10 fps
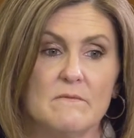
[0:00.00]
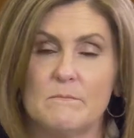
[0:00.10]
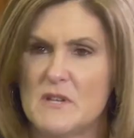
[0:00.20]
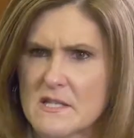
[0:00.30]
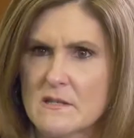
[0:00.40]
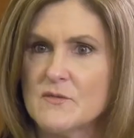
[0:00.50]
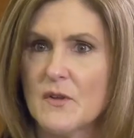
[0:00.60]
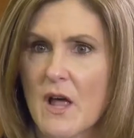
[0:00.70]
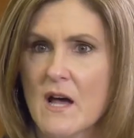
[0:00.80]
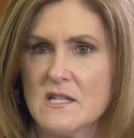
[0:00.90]
business
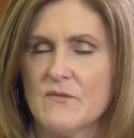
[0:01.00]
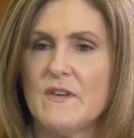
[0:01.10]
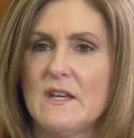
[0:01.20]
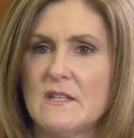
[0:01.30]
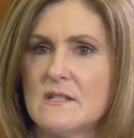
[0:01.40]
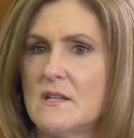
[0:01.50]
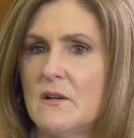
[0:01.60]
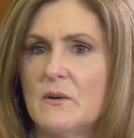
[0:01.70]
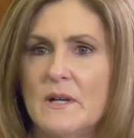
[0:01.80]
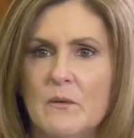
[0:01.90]
philosophy.
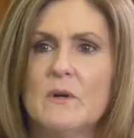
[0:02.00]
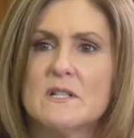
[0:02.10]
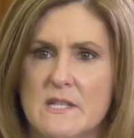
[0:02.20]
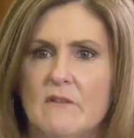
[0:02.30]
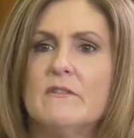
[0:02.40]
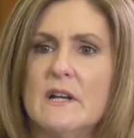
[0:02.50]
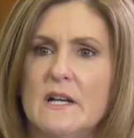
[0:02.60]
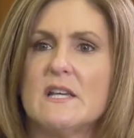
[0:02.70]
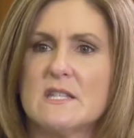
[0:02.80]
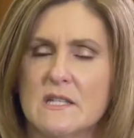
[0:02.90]
So it works out very
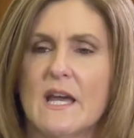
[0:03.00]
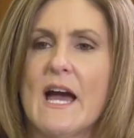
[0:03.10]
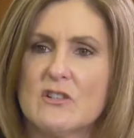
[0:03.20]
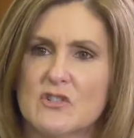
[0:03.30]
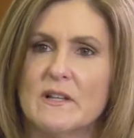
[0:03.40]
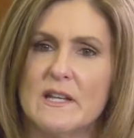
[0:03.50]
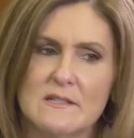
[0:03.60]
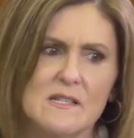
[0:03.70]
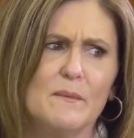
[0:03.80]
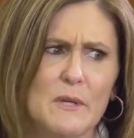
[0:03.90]
nicely, actually.
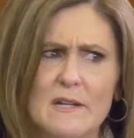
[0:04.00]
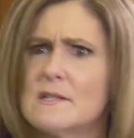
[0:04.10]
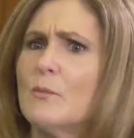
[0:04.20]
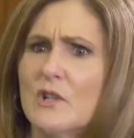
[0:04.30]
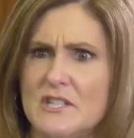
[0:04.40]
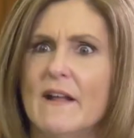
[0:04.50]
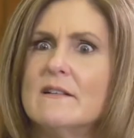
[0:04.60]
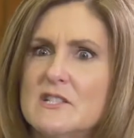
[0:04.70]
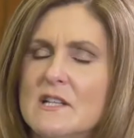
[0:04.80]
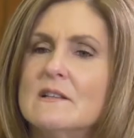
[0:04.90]
Some years more
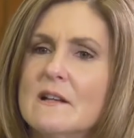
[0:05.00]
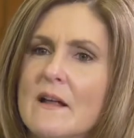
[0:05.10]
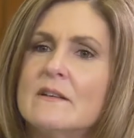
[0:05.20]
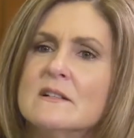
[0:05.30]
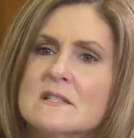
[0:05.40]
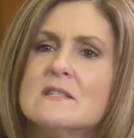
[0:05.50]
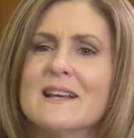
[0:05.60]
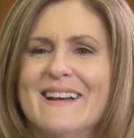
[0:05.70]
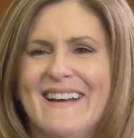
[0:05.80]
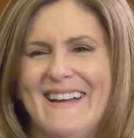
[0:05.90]
challenging than others,
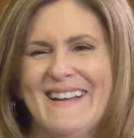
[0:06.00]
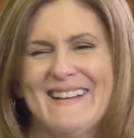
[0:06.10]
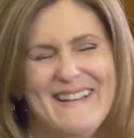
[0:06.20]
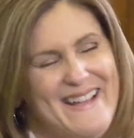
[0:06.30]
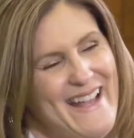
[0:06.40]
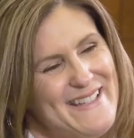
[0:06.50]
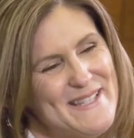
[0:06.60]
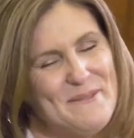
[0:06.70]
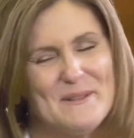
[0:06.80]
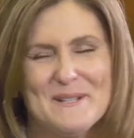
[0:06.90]
and
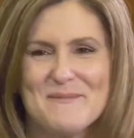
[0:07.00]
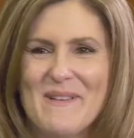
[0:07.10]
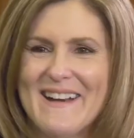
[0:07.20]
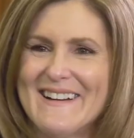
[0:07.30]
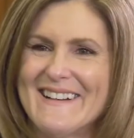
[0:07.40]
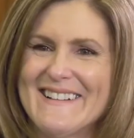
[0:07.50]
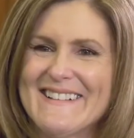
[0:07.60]
some years better.